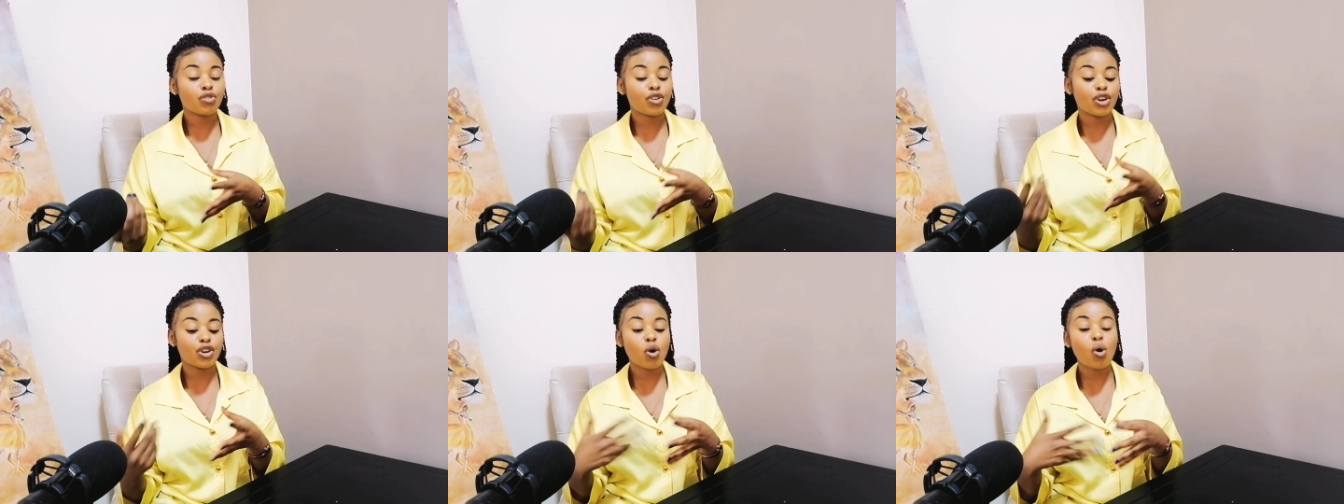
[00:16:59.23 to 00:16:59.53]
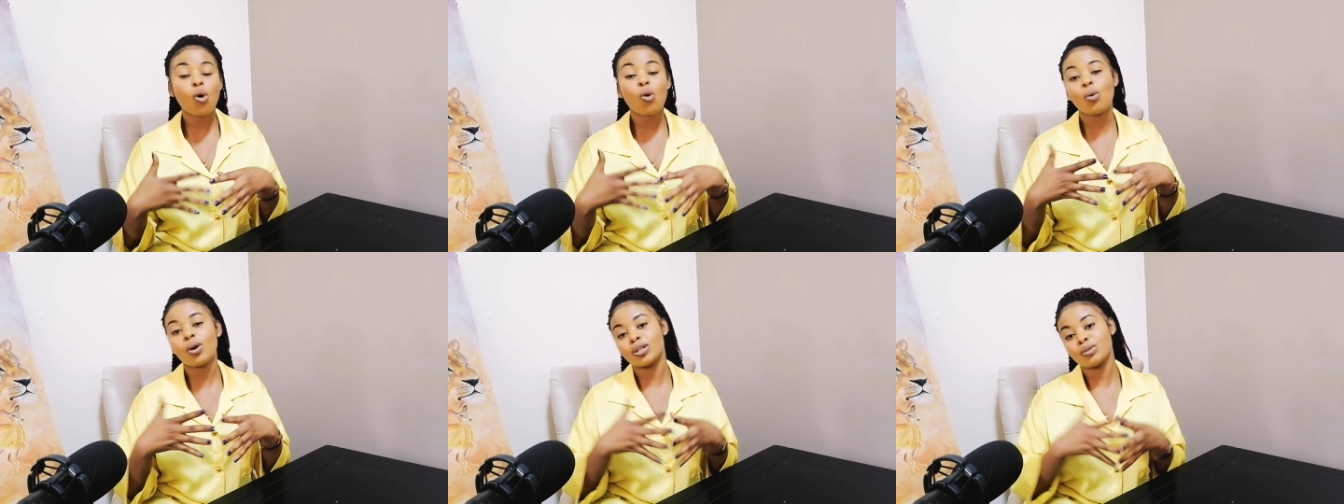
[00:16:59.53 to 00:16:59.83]
friend
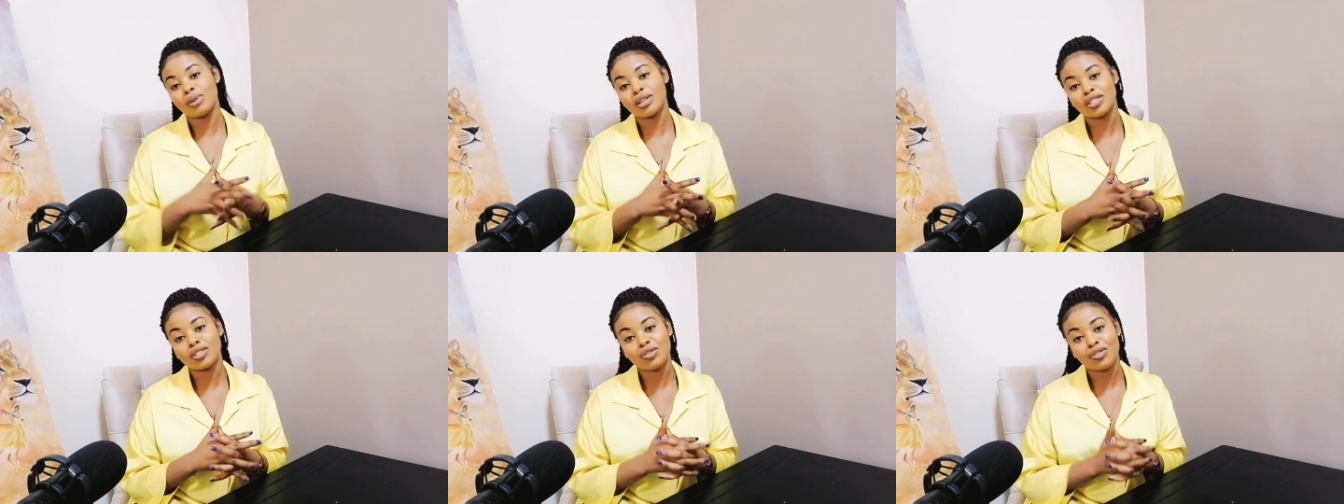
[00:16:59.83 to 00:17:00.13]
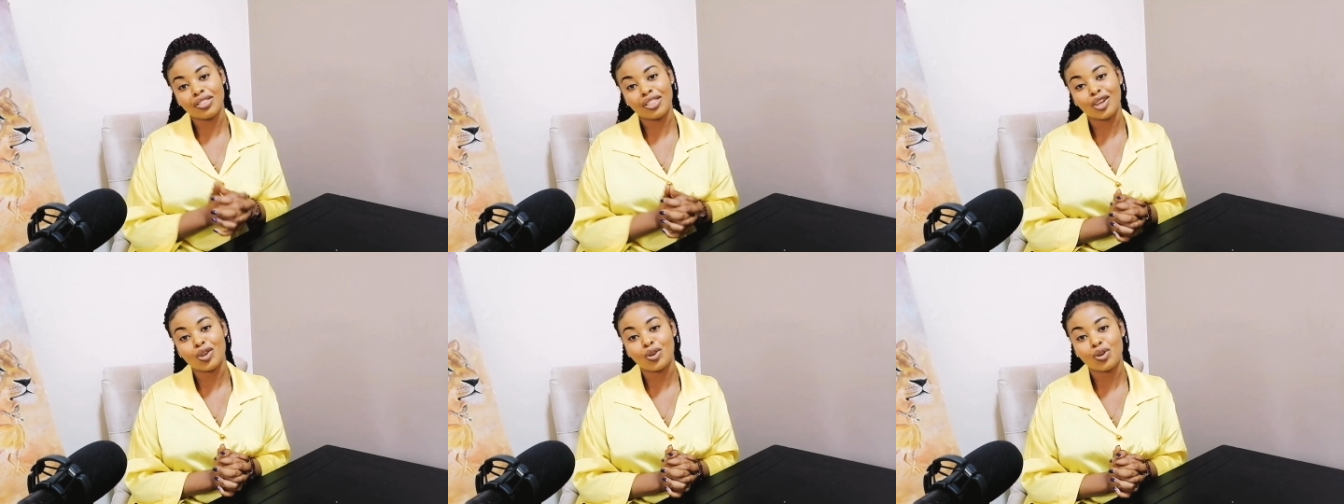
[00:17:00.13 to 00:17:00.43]
or what makes
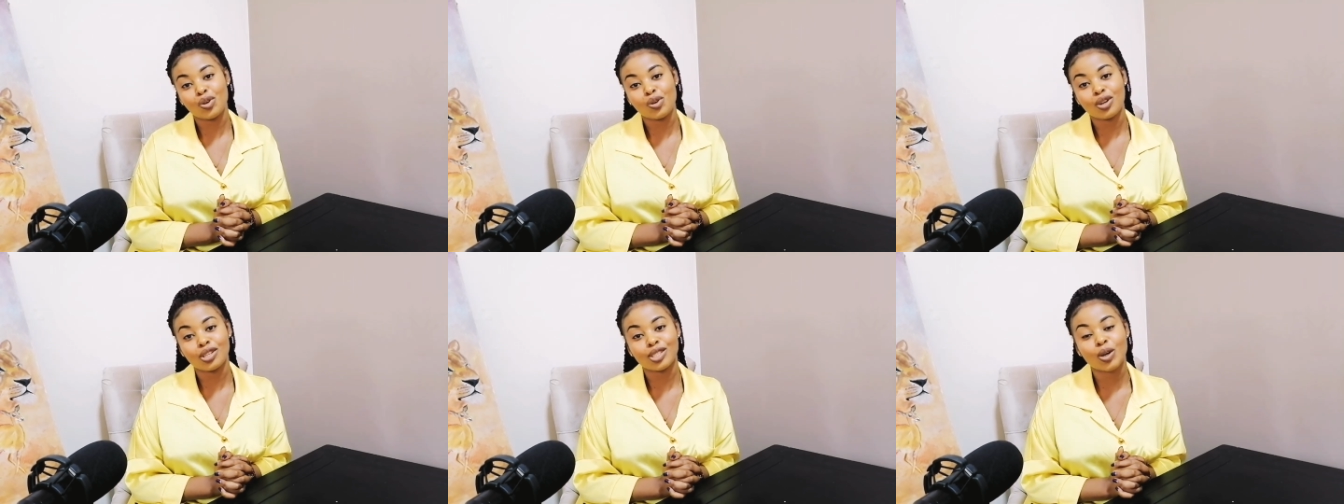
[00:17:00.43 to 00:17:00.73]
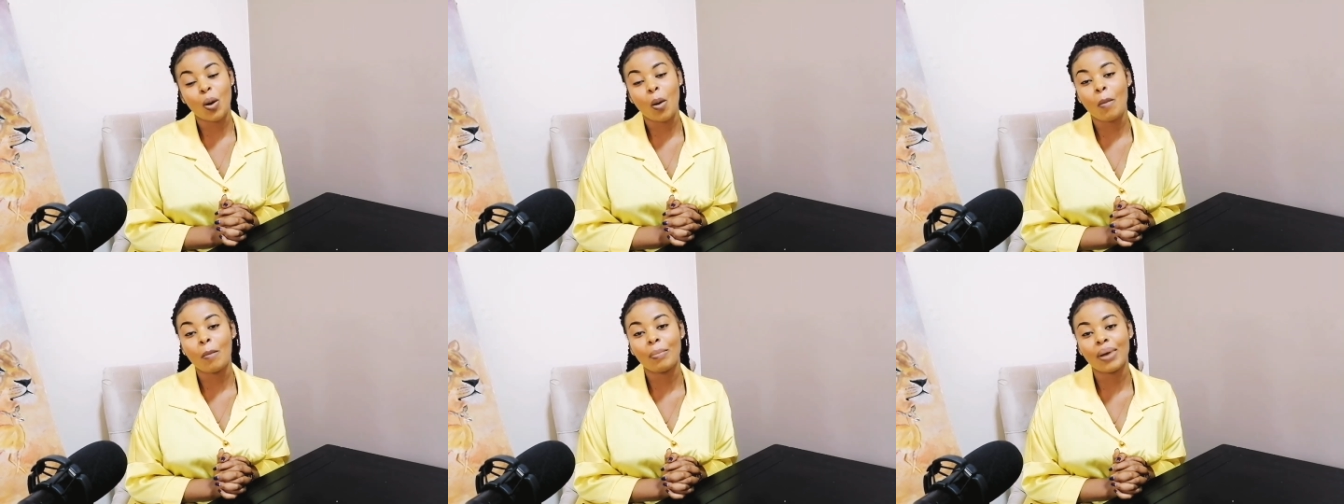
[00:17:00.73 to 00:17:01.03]
you think you're not
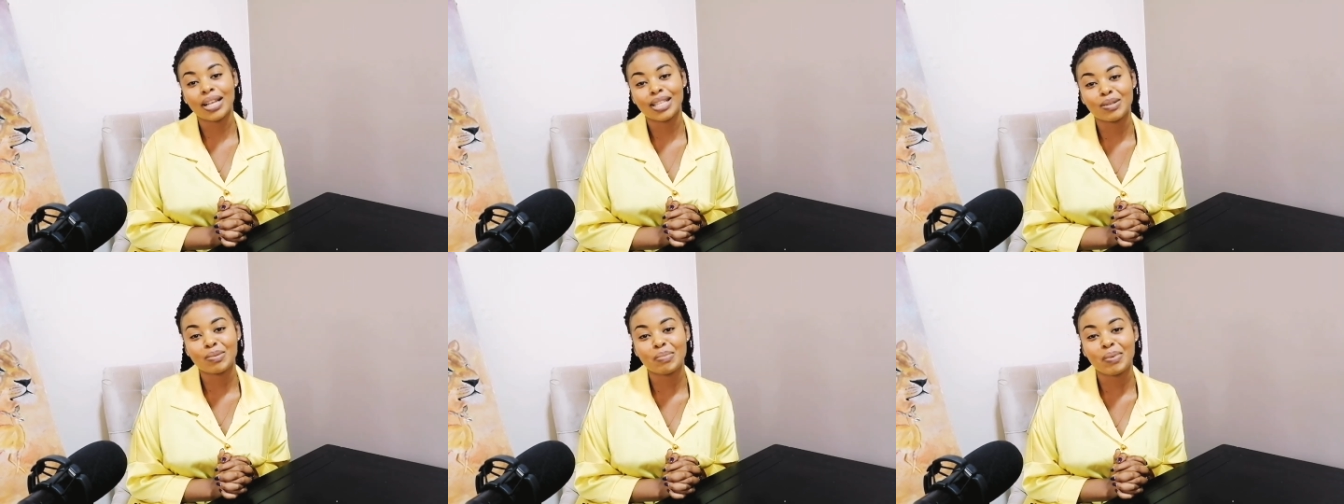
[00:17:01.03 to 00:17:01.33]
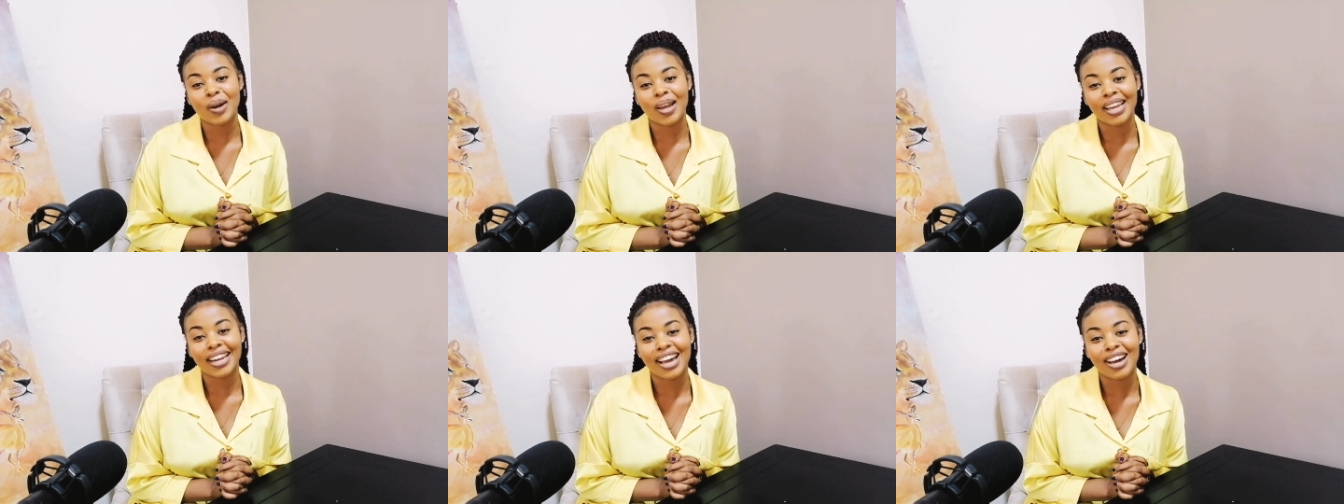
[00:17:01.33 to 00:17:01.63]

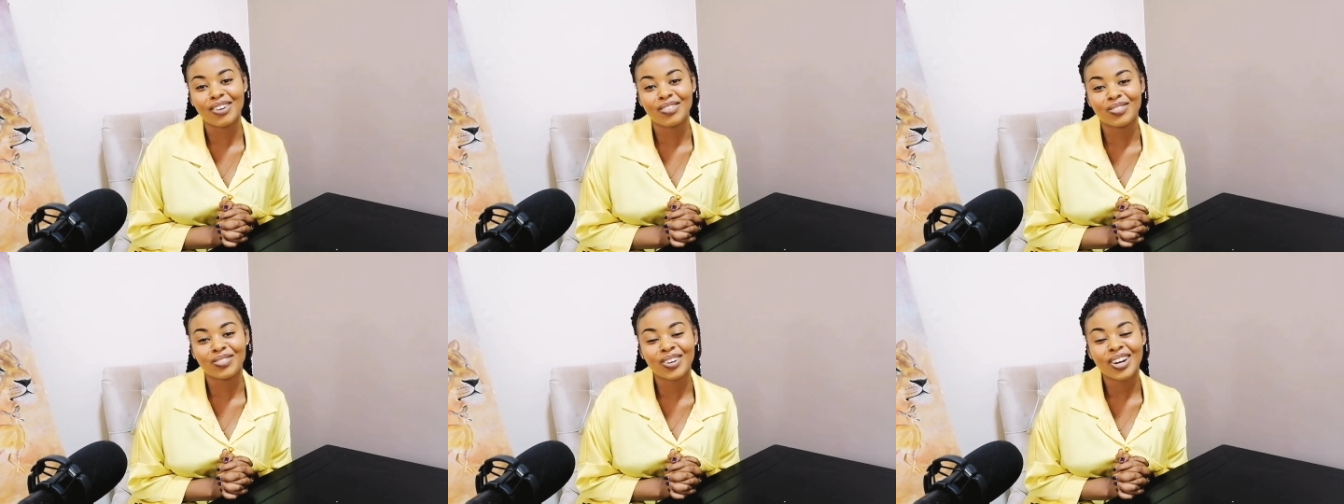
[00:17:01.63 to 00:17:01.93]
compatible enough